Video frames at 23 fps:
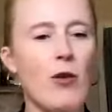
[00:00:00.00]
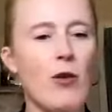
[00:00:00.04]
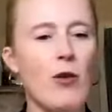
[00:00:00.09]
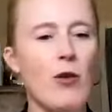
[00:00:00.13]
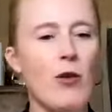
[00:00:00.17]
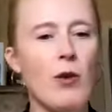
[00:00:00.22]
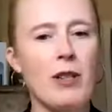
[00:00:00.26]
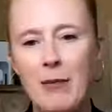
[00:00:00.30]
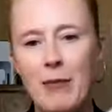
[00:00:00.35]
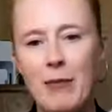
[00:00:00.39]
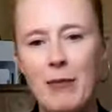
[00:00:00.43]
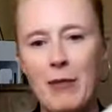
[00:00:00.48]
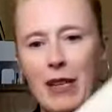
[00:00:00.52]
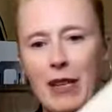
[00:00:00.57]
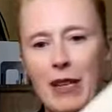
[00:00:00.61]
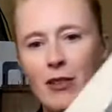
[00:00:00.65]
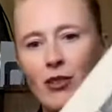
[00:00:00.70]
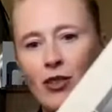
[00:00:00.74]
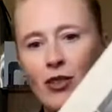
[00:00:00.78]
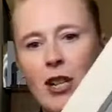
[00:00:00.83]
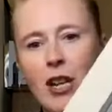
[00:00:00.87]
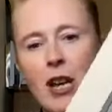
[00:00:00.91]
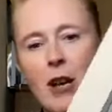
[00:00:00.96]
course the
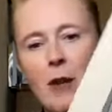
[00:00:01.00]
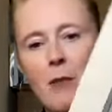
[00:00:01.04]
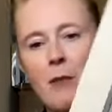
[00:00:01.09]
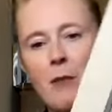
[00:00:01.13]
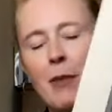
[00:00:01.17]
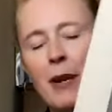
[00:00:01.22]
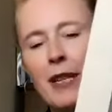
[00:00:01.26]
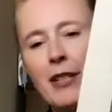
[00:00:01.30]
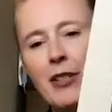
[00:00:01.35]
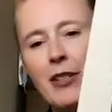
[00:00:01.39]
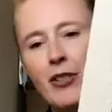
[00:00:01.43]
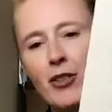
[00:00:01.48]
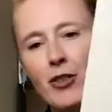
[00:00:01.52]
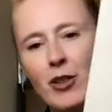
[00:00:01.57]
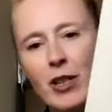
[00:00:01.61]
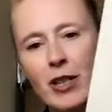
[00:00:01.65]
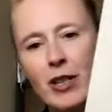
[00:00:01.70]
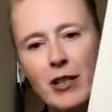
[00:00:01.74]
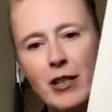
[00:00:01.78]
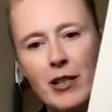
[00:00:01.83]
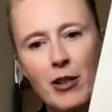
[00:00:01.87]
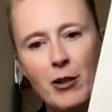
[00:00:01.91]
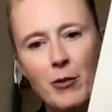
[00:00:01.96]
image, but did
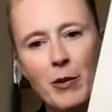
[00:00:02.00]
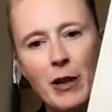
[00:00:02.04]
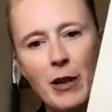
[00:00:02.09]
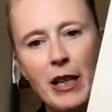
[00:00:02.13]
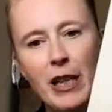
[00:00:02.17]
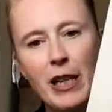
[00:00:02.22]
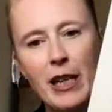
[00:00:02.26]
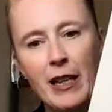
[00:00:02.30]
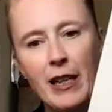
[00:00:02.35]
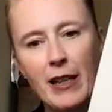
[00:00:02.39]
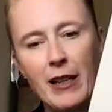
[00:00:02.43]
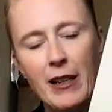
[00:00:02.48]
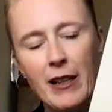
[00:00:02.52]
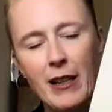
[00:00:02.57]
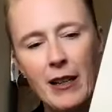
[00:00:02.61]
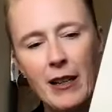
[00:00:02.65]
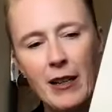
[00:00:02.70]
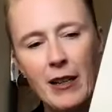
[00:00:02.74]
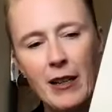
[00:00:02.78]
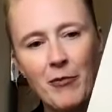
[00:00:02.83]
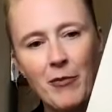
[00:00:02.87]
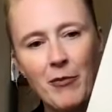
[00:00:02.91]
you consider putting